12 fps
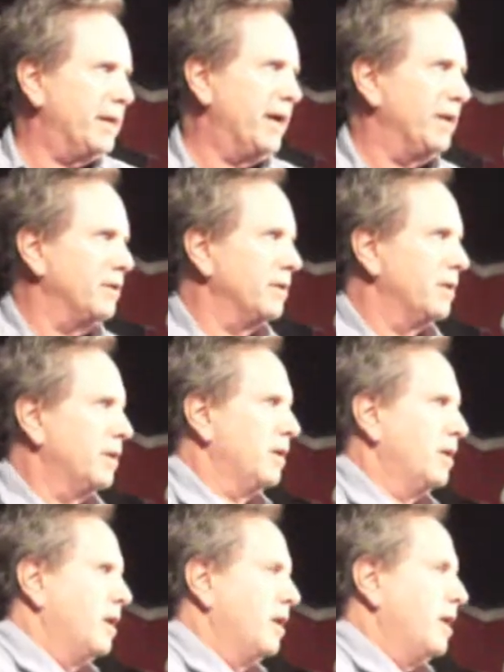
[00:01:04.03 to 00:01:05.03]
down.
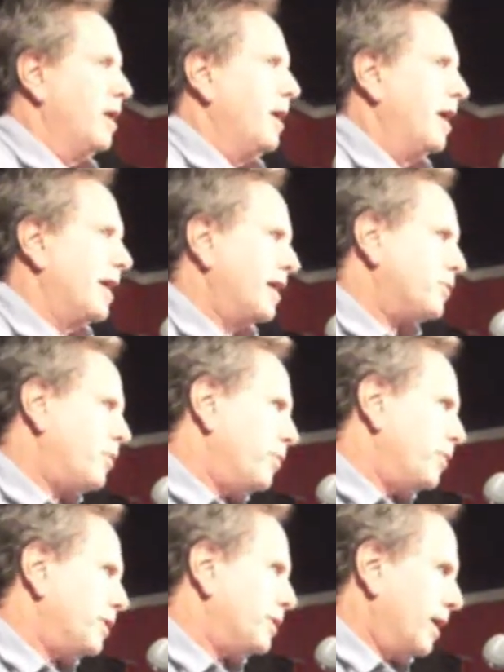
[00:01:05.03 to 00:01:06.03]
And that's where
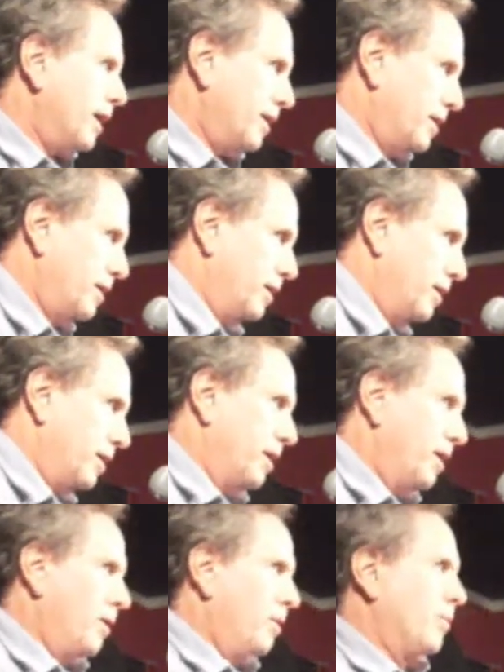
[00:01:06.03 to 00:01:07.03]
we stayed
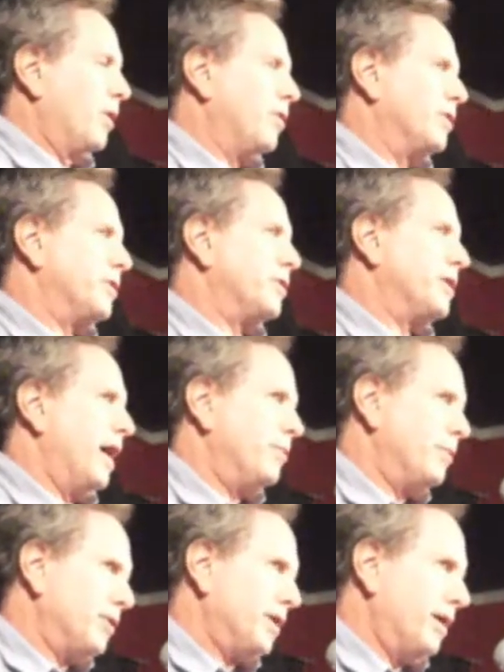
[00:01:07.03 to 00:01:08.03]
because the
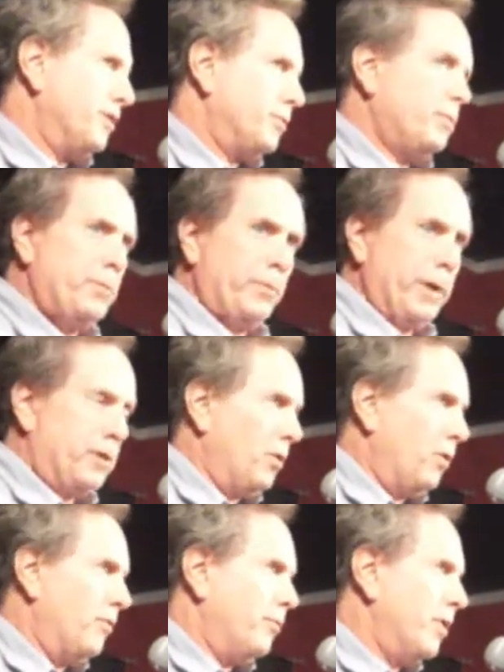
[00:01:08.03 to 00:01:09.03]
snipers had us picked
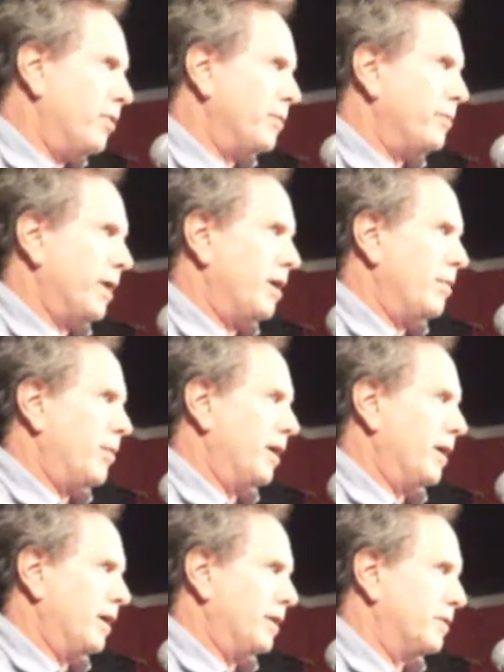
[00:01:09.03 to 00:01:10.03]
off. We couldn't pick up our
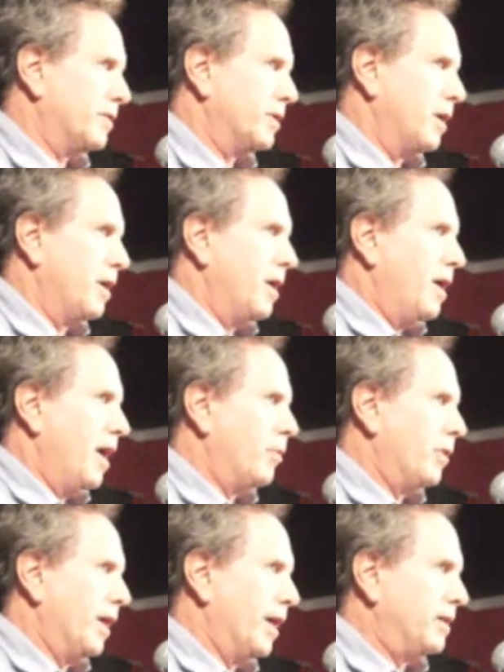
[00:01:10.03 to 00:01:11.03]
heads. And
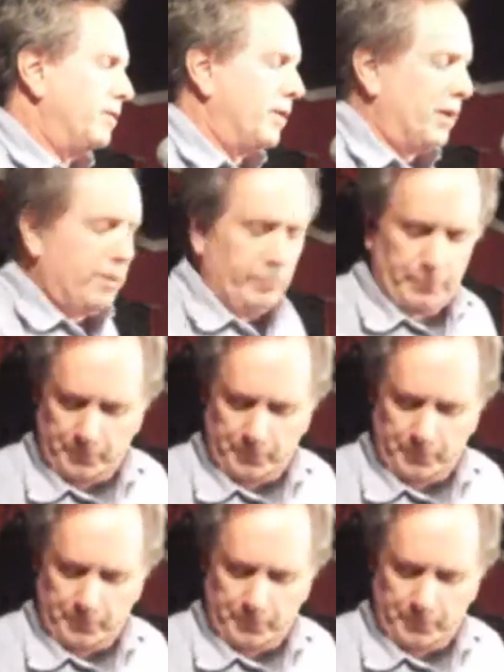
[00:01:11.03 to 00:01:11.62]
we laid there.